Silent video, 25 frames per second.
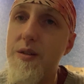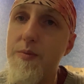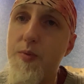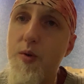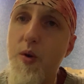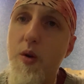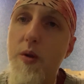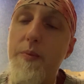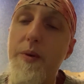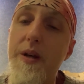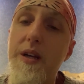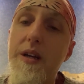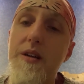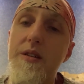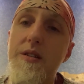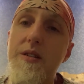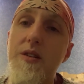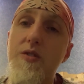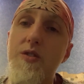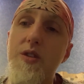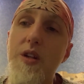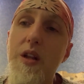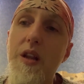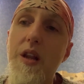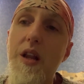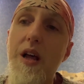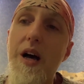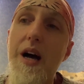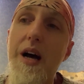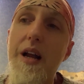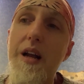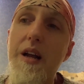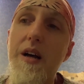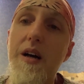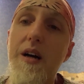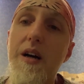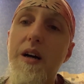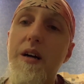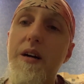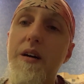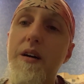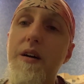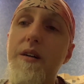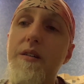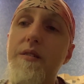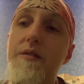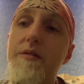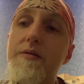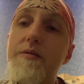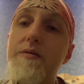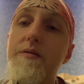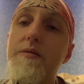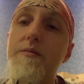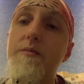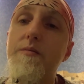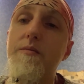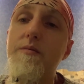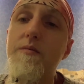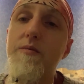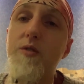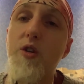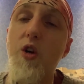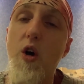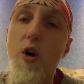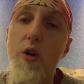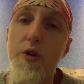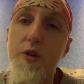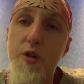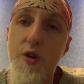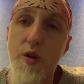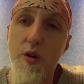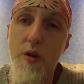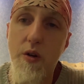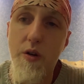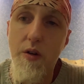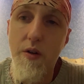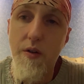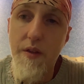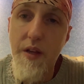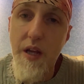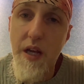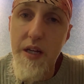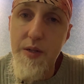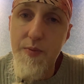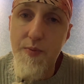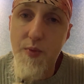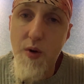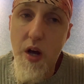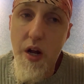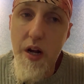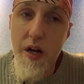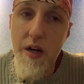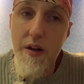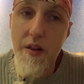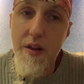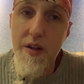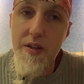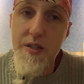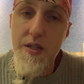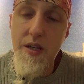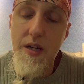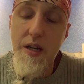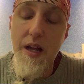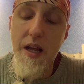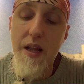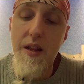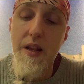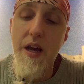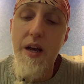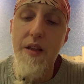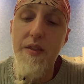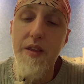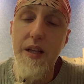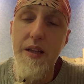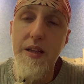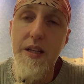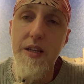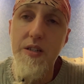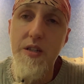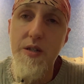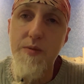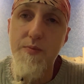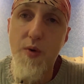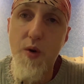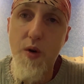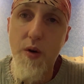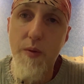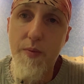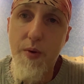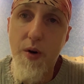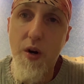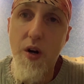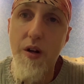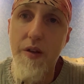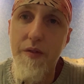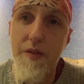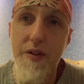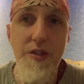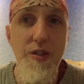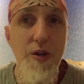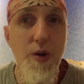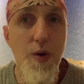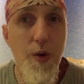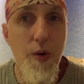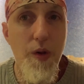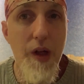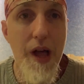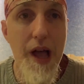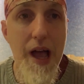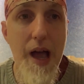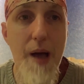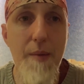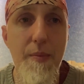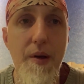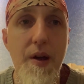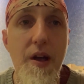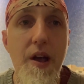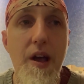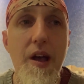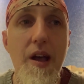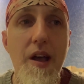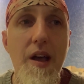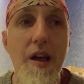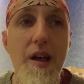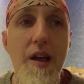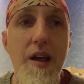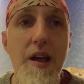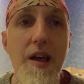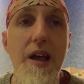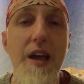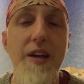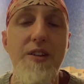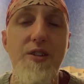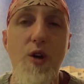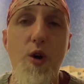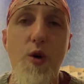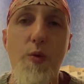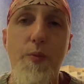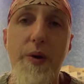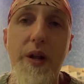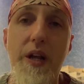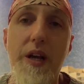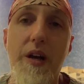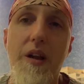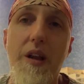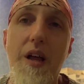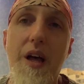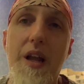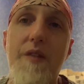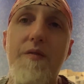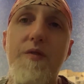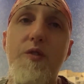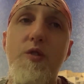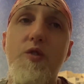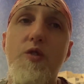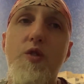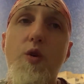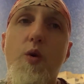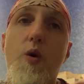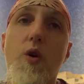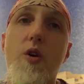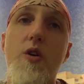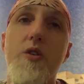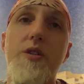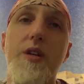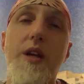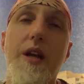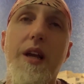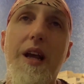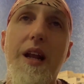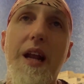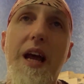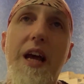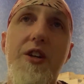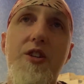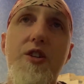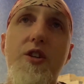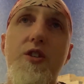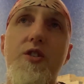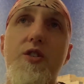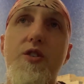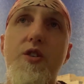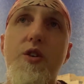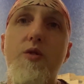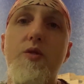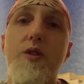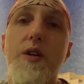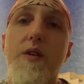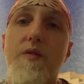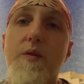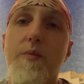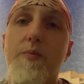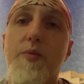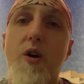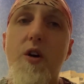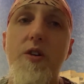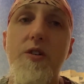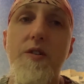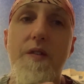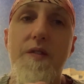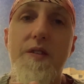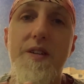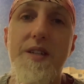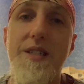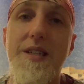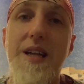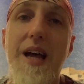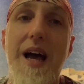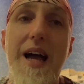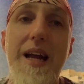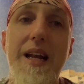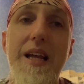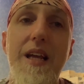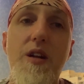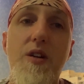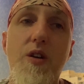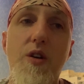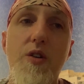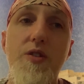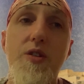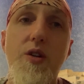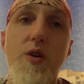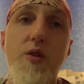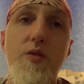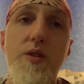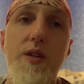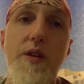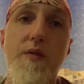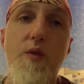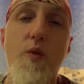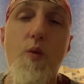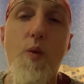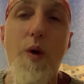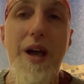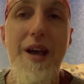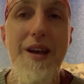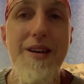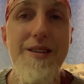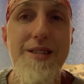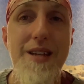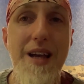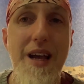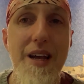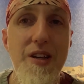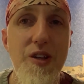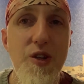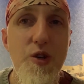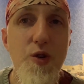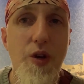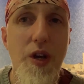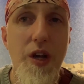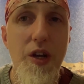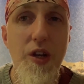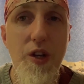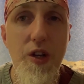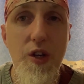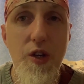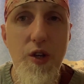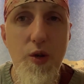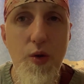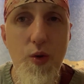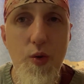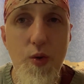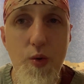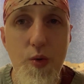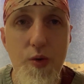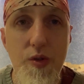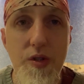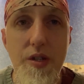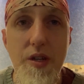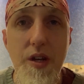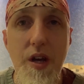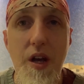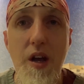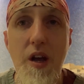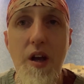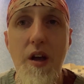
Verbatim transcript: important because there's a lot of culture that's brought into this, and I, I think this is an important part of this whole app. It's opening a lot of new doors and connections to different parts of society and also different ways that you can use